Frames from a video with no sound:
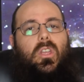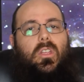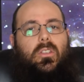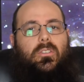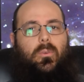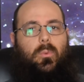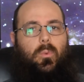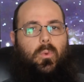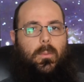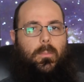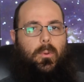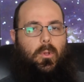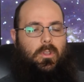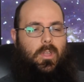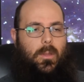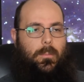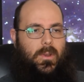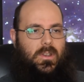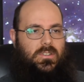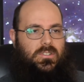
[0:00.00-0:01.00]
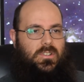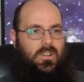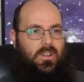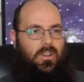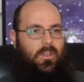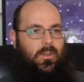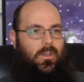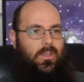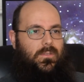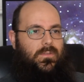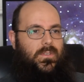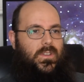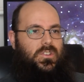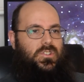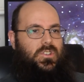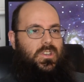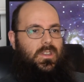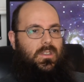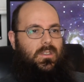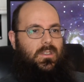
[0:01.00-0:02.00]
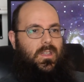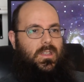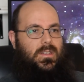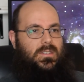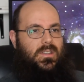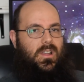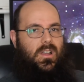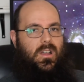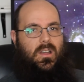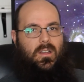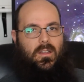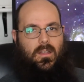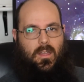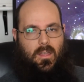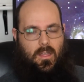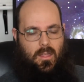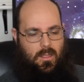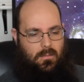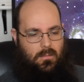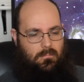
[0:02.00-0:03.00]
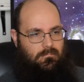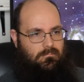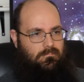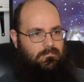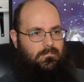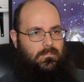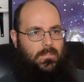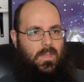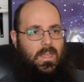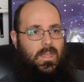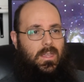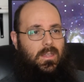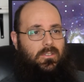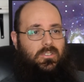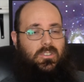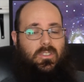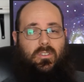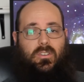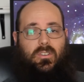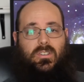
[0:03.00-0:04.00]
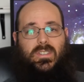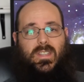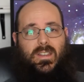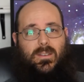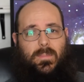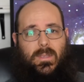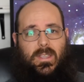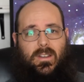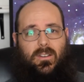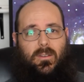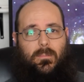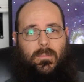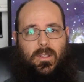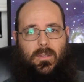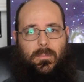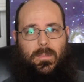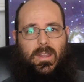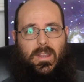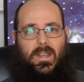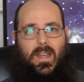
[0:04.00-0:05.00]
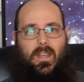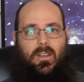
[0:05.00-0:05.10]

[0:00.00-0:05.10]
So when we pulled up and I started going fishing, I saw it was either a centipede or a millipede.